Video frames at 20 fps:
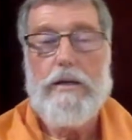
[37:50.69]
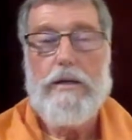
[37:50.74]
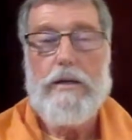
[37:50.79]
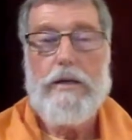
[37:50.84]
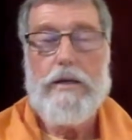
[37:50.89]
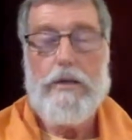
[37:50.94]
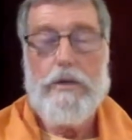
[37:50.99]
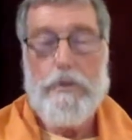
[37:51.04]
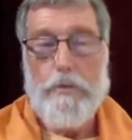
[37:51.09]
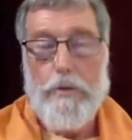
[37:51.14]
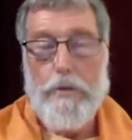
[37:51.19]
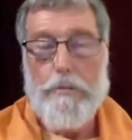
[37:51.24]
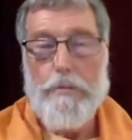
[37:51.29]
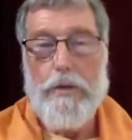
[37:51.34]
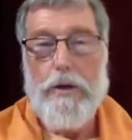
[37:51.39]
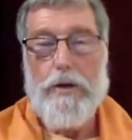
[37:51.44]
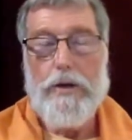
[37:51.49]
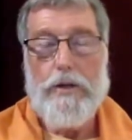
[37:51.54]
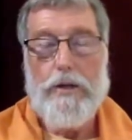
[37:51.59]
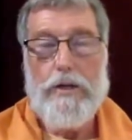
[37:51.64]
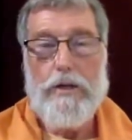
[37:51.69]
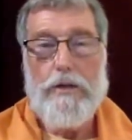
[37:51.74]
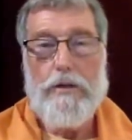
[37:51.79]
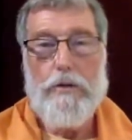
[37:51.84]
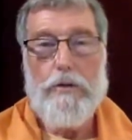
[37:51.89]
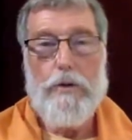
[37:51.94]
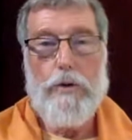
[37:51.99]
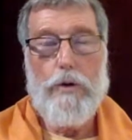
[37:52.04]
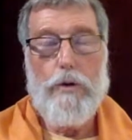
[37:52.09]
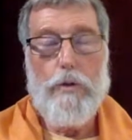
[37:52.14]
In a human body,
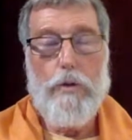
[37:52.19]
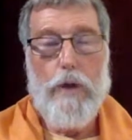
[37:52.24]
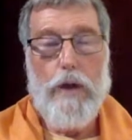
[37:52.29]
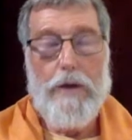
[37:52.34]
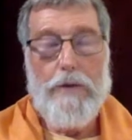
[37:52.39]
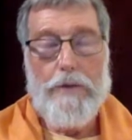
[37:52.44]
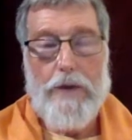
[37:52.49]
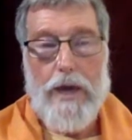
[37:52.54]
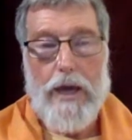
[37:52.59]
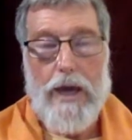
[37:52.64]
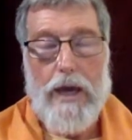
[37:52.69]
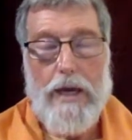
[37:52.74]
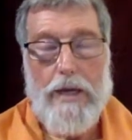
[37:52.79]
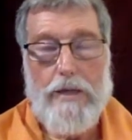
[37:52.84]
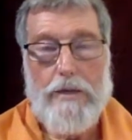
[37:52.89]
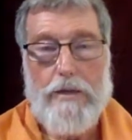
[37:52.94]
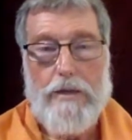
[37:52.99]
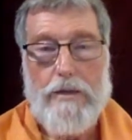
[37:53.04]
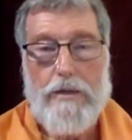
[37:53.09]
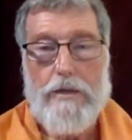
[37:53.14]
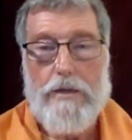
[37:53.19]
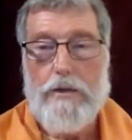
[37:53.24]
you require the head,